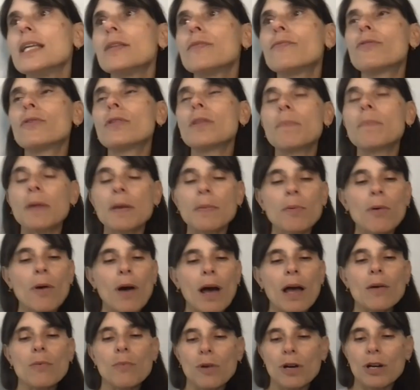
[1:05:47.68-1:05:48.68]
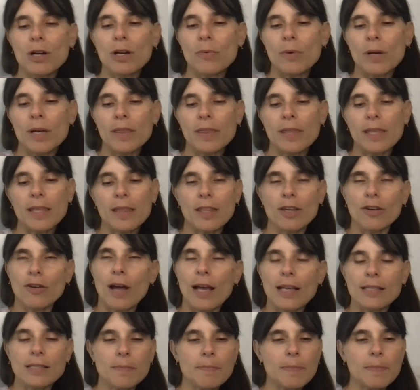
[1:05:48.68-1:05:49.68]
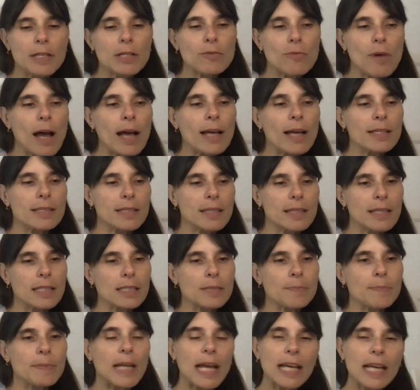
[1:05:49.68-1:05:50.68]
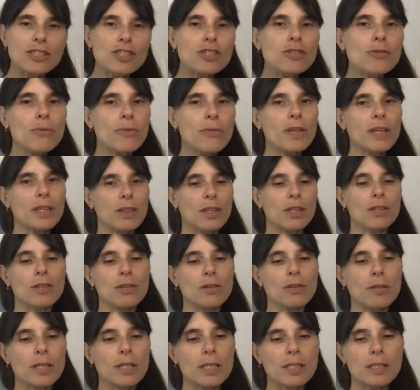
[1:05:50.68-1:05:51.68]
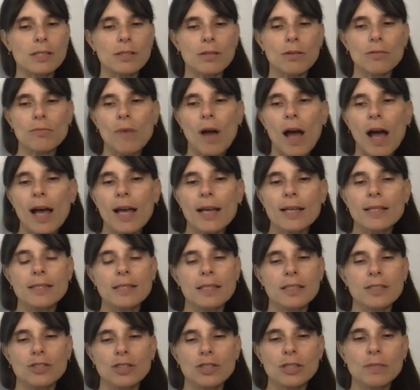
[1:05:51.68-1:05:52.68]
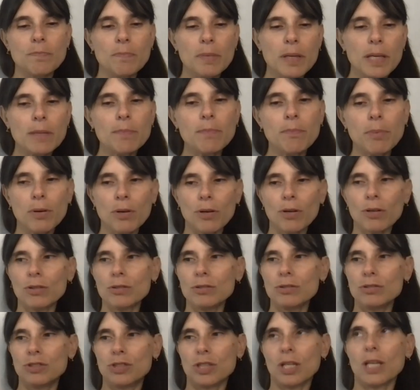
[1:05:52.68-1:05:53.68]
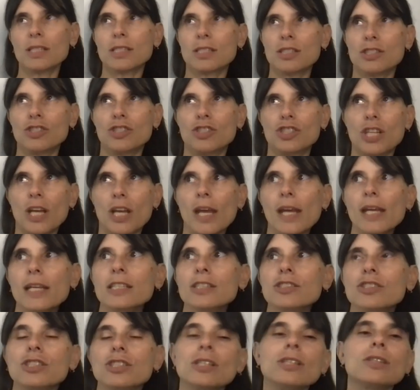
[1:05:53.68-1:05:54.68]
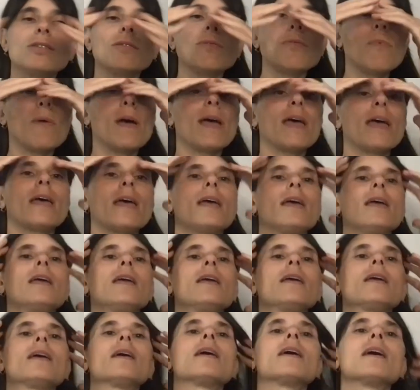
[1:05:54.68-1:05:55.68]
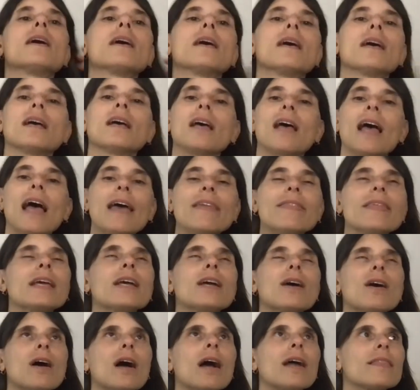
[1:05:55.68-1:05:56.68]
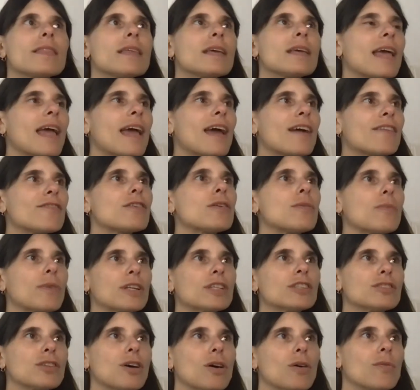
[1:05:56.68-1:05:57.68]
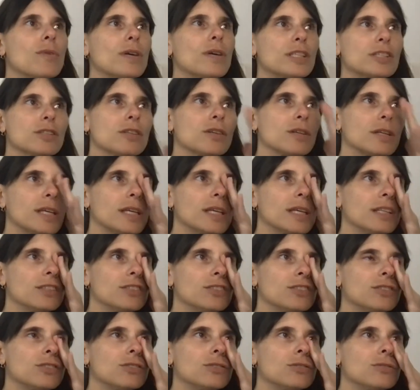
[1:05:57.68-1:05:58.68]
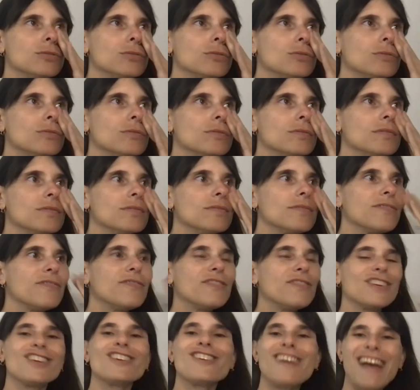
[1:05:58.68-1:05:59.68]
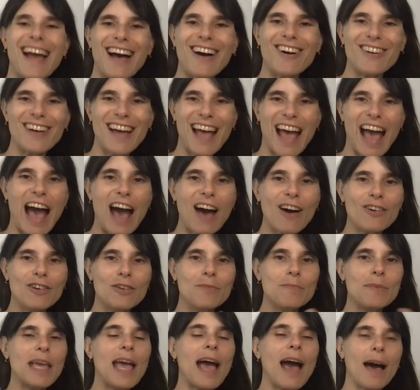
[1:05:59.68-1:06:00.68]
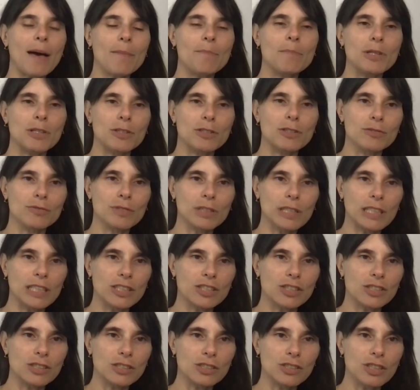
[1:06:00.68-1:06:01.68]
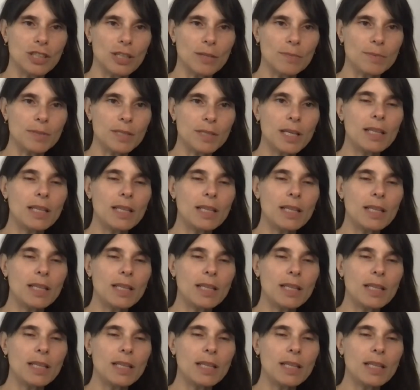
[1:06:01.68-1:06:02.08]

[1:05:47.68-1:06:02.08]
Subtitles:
For the people I work with, there hasn't been a rise in this, but I do think that there is a rise in just people just changing the way. I think everyone is always looking to figure out how to be happier in relationships.